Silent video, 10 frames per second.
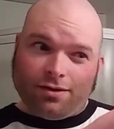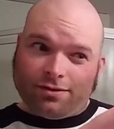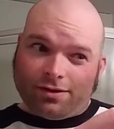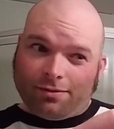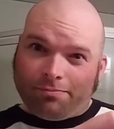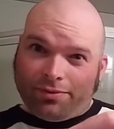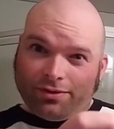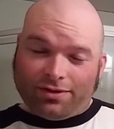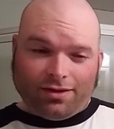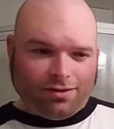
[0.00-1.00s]
There's like a
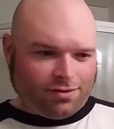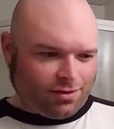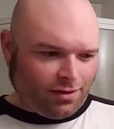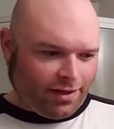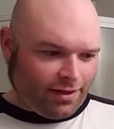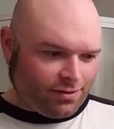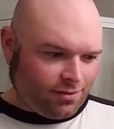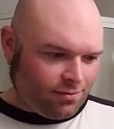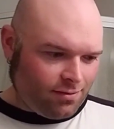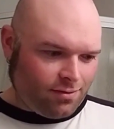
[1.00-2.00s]
built-in. It's a glass.
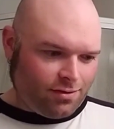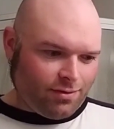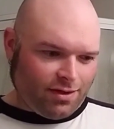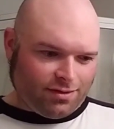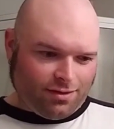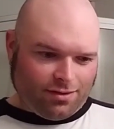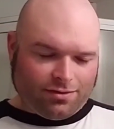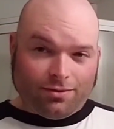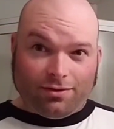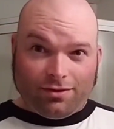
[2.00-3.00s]
So it has
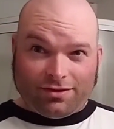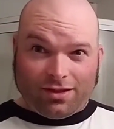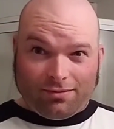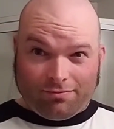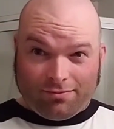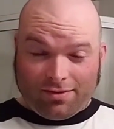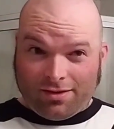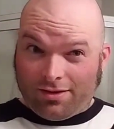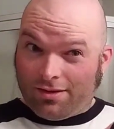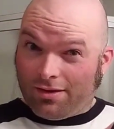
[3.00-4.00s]
its own little stuff
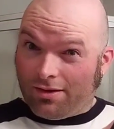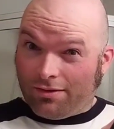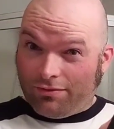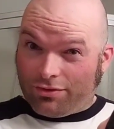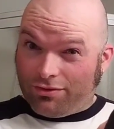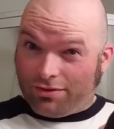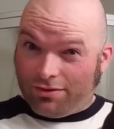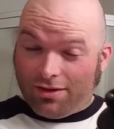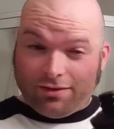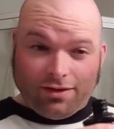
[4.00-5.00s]

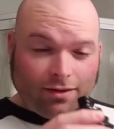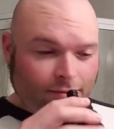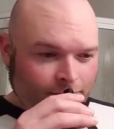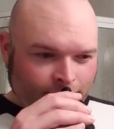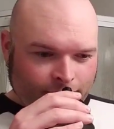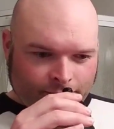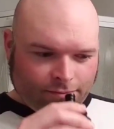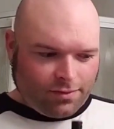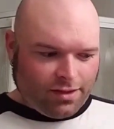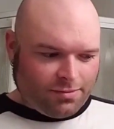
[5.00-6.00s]
restrictor on there.
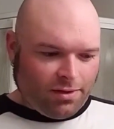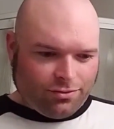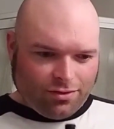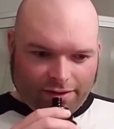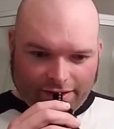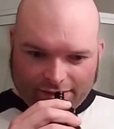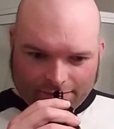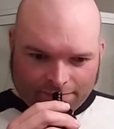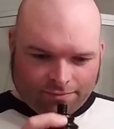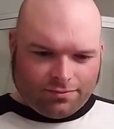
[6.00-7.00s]
And it smells real
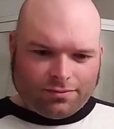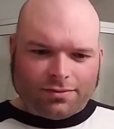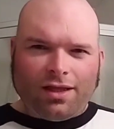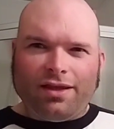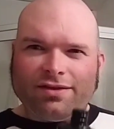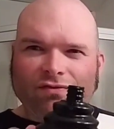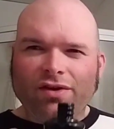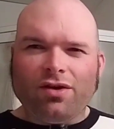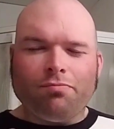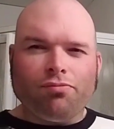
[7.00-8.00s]
nice. Like I
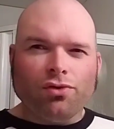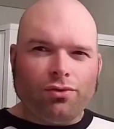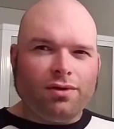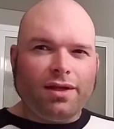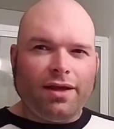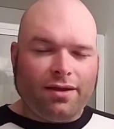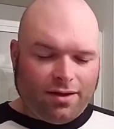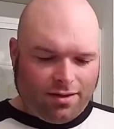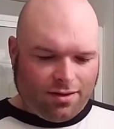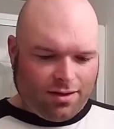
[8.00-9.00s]
said, very
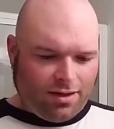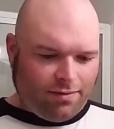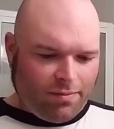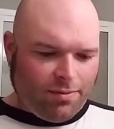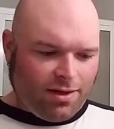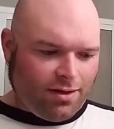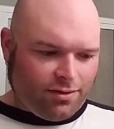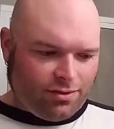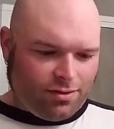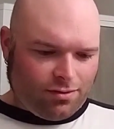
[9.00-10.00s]
brute-like, kind of, maybe not
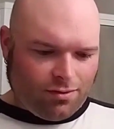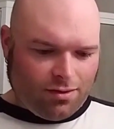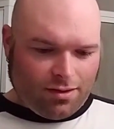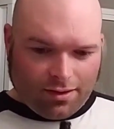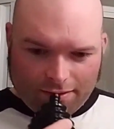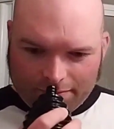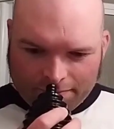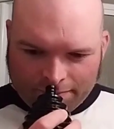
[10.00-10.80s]
as strong.